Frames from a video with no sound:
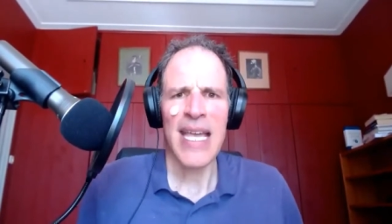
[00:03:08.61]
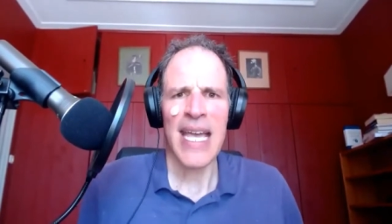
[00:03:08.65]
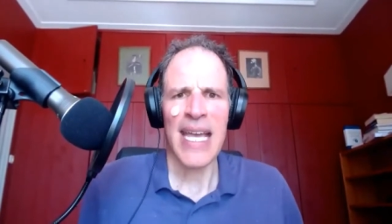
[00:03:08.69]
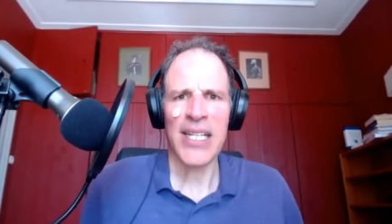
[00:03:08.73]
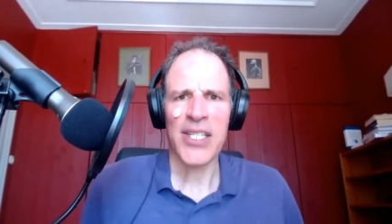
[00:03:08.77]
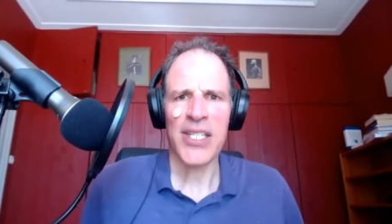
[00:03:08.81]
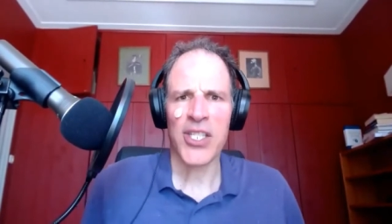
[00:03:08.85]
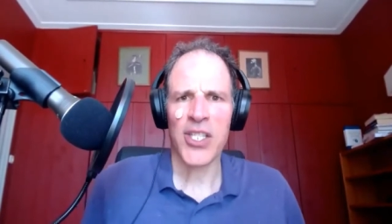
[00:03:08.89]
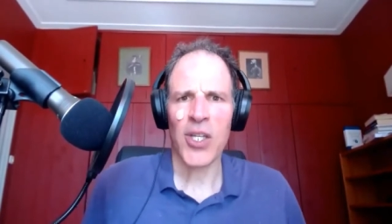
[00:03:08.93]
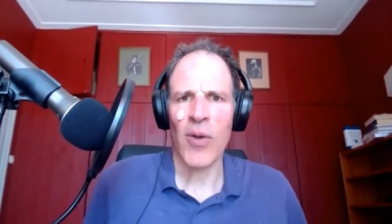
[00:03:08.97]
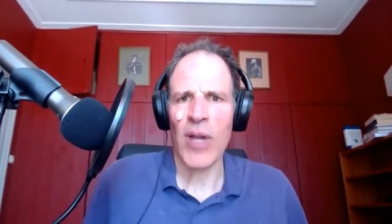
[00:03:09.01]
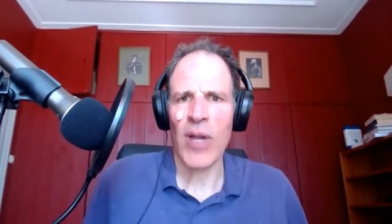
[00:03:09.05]

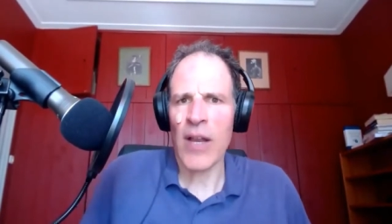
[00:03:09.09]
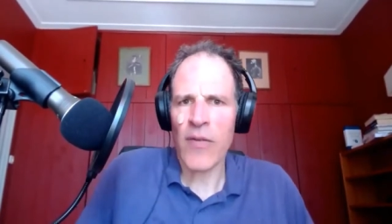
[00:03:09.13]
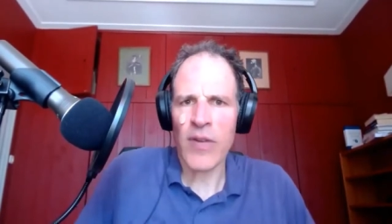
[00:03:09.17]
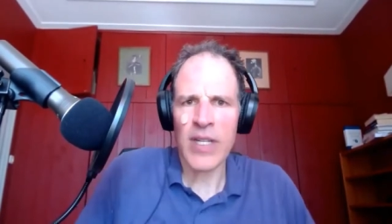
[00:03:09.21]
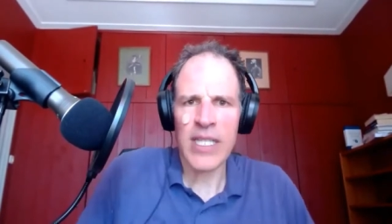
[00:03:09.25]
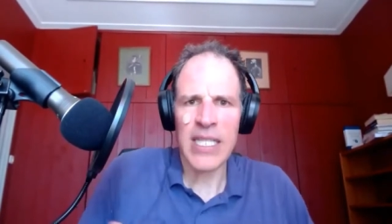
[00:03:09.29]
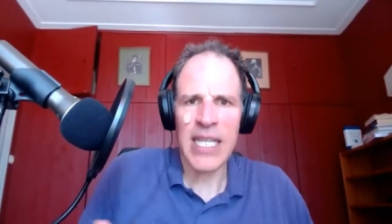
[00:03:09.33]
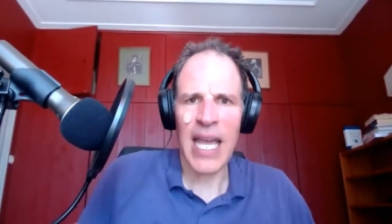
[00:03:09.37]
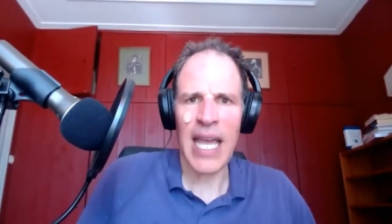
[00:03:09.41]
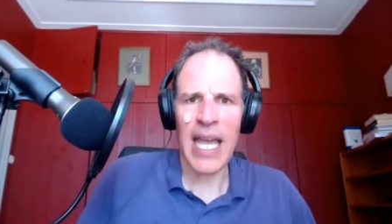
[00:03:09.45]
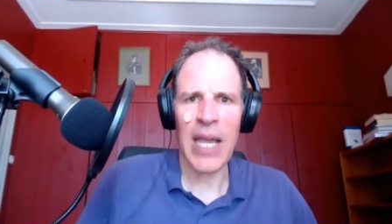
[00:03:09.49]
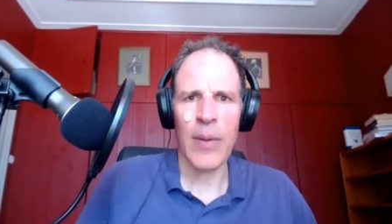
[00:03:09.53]
And so
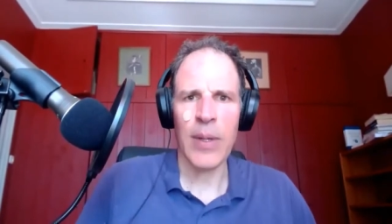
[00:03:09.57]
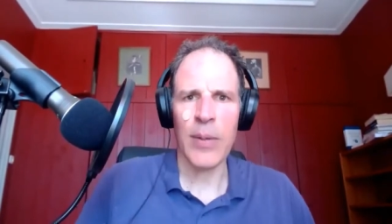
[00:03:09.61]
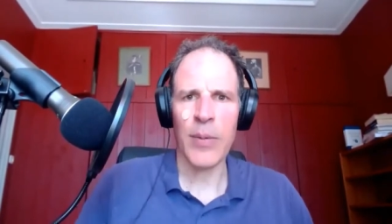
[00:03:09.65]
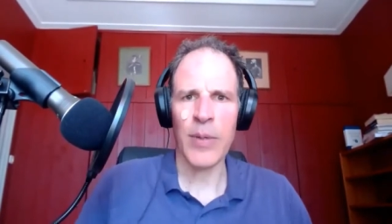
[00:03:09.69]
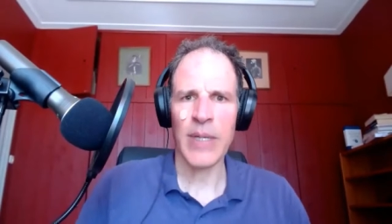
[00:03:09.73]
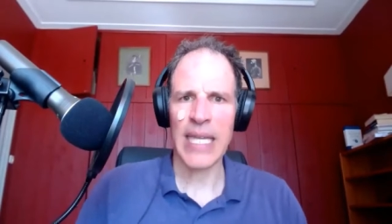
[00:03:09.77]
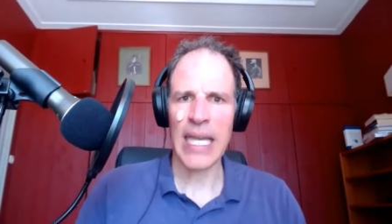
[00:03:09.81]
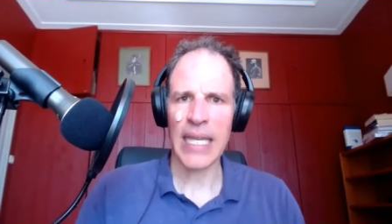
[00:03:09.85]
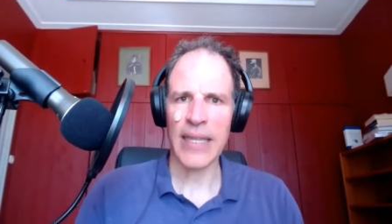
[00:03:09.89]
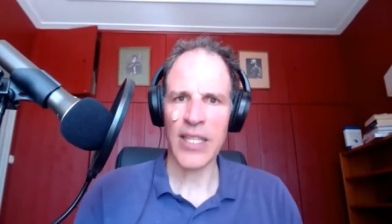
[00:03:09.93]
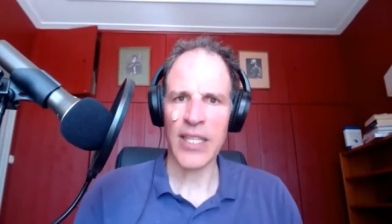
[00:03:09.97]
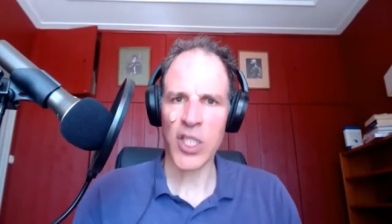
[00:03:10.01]
every day we
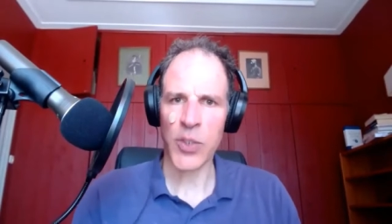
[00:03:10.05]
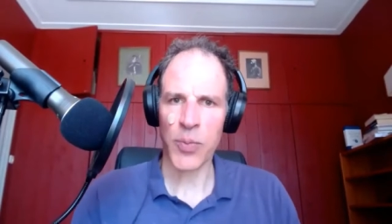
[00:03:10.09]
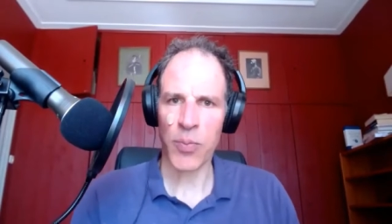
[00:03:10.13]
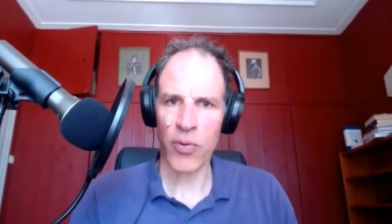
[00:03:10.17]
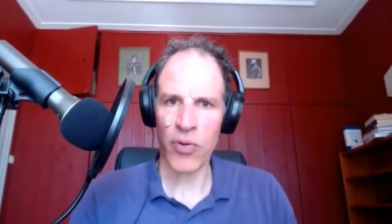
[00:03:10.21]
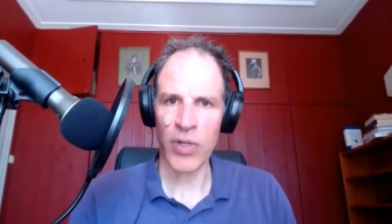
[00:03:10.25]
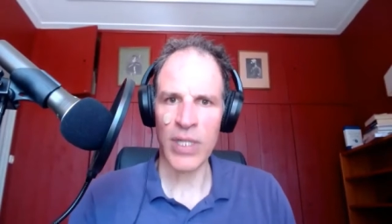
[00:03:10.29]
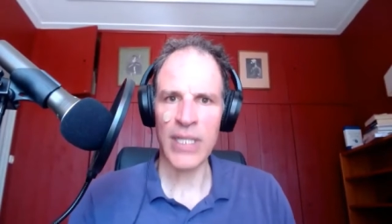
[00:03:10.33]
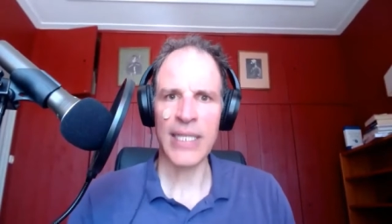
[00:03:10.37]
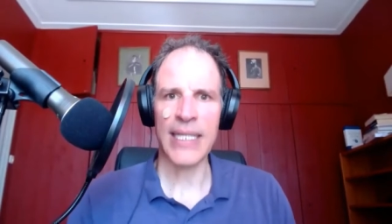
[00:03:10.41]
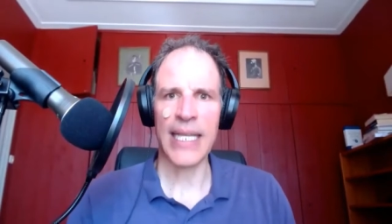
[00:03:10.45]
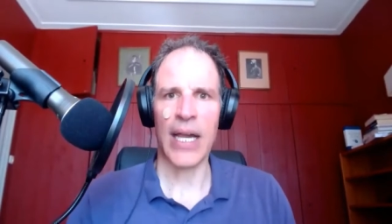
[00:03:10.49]
would get this
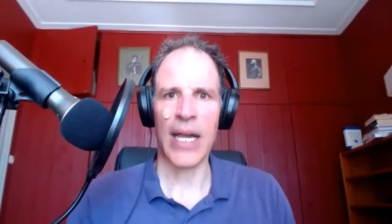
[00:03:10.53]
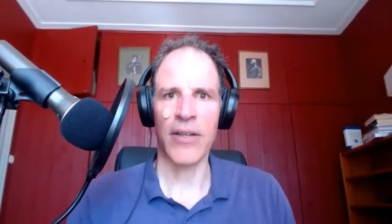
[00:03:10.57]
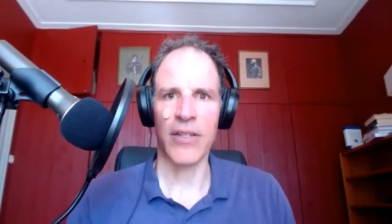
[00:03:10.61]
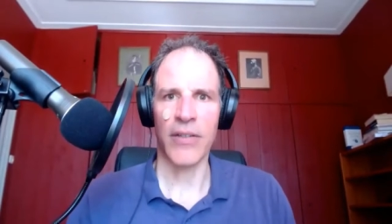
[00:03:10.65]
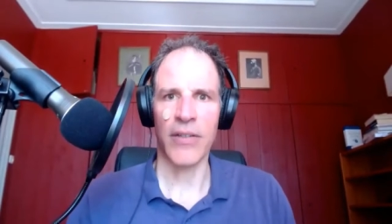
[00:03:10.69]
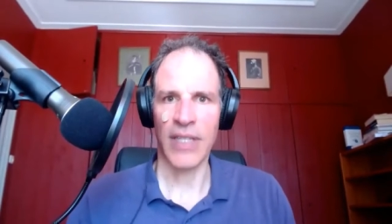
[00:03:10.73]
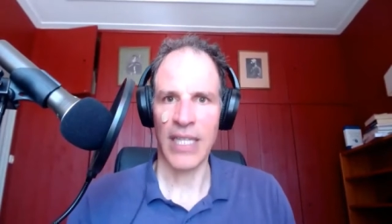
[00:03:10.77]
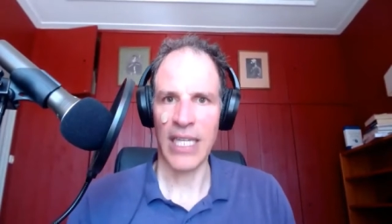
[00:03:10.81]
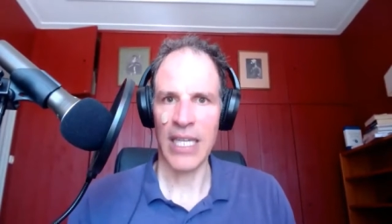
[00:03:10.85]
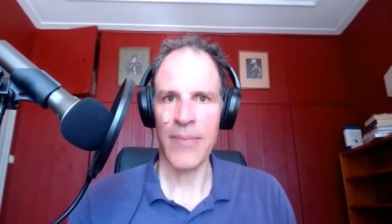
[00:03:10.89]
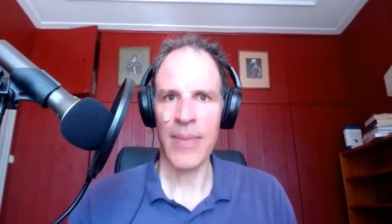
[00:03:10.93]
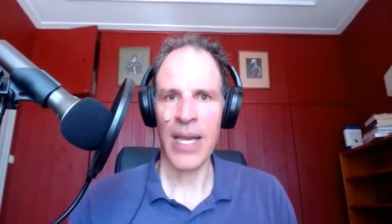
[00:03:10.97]
printout
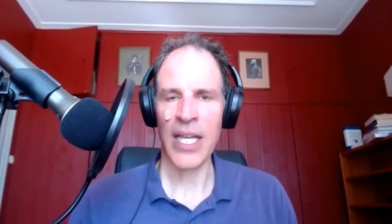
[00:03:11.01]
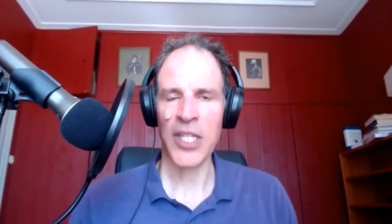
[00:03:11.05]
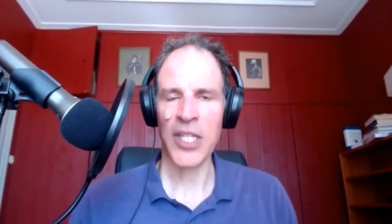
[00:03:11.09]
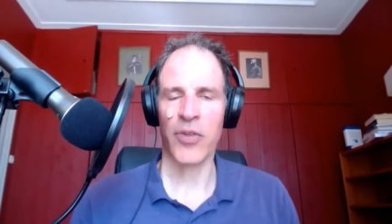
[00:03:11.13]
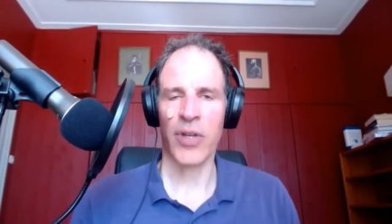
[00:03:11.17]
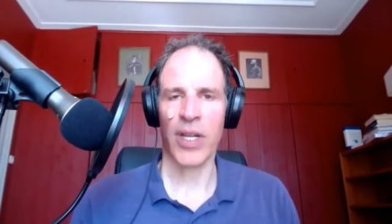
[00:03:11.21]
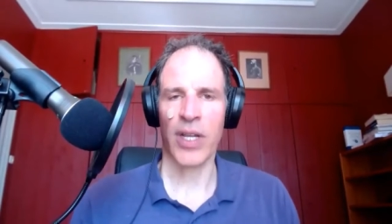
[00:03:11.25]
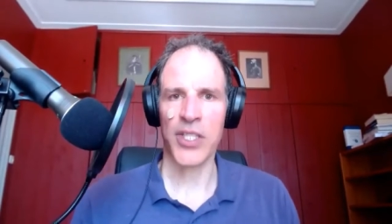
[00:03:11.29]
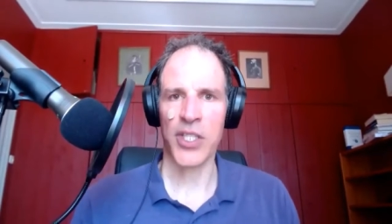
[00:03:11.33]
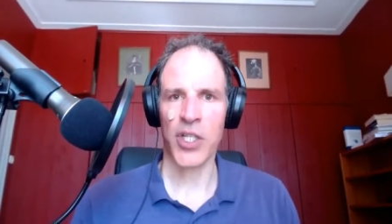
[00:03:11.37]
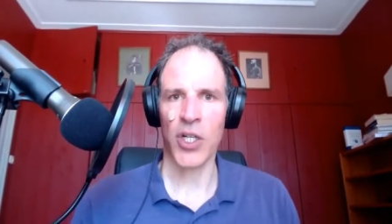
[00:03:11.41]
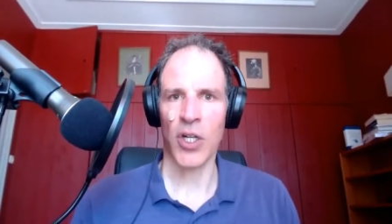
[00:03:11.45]
of key
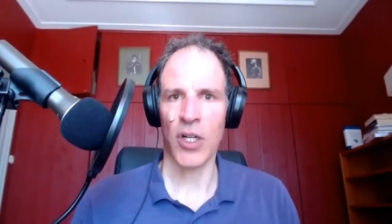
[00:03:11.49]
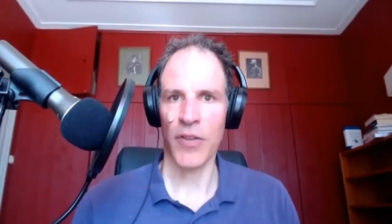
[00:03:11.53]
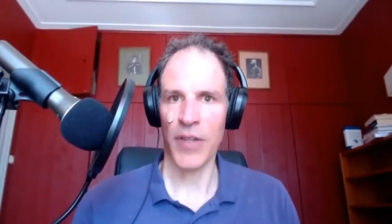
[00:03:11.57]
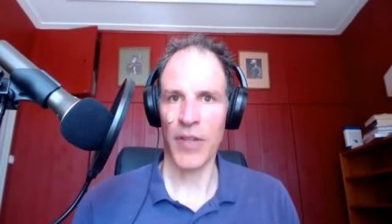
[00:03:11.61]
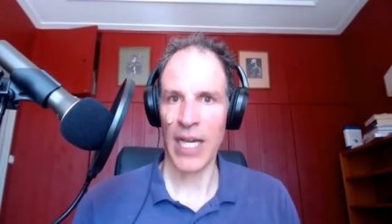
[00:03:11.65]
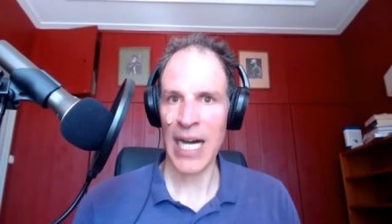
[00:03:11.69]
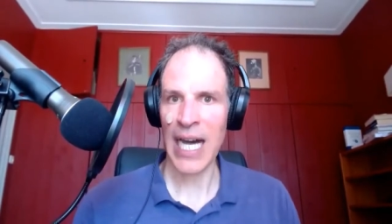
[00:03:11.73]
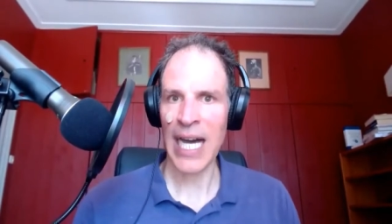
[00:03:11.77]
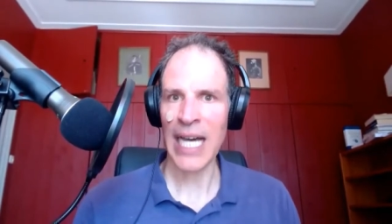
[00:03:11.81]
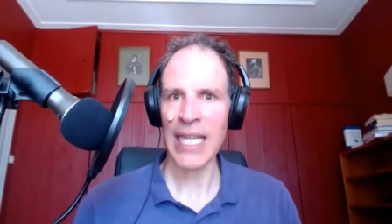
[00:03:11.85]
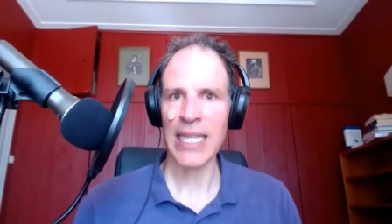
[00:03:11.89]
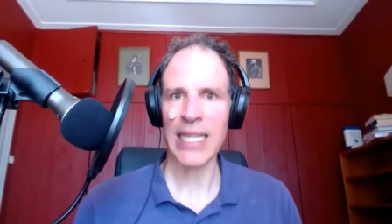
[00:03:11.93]
metrics called the
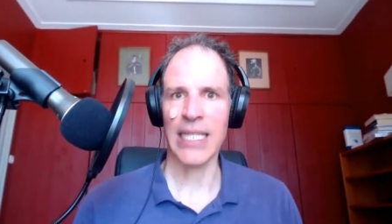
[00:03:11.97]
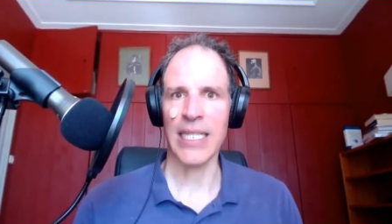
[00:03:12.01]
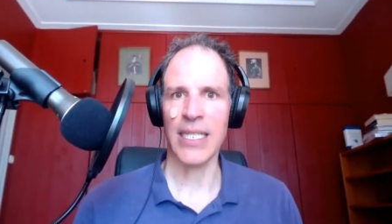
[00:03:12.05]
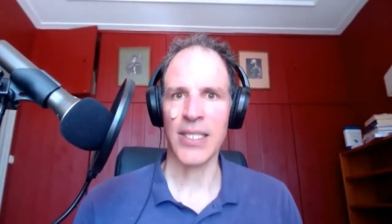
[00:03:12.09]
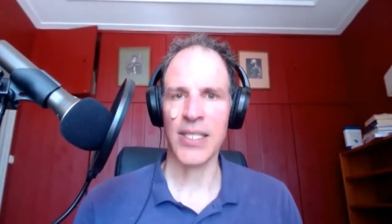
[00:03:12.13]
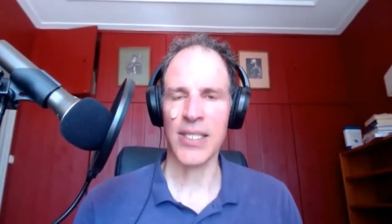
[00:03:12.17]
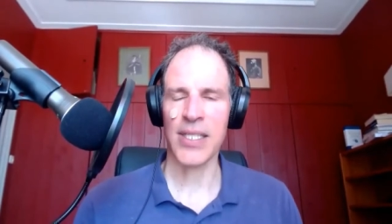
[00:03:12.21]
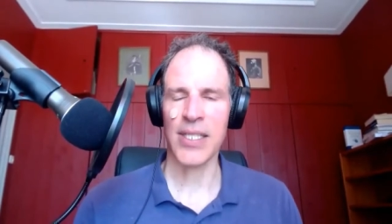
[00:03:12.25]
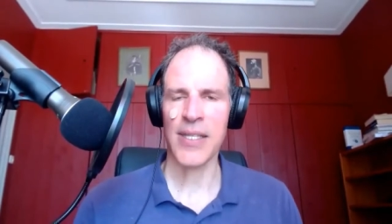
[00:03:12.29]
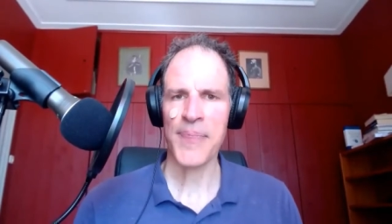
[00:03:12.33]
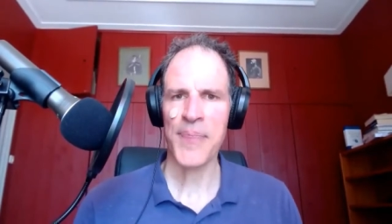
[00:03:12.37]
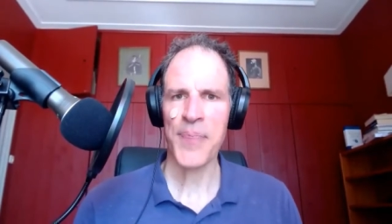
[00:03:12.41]
hot
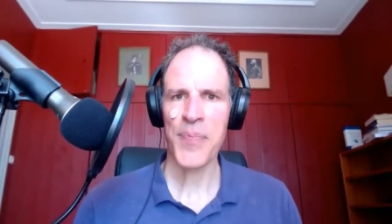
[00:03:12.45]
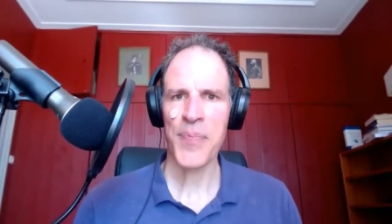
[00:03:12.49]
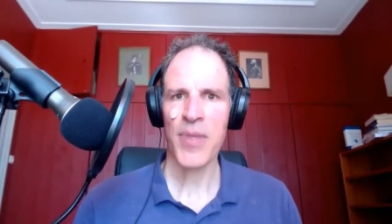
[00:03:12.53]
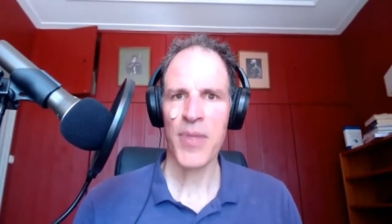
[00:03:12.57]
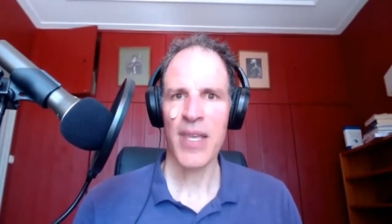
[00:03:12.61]
list.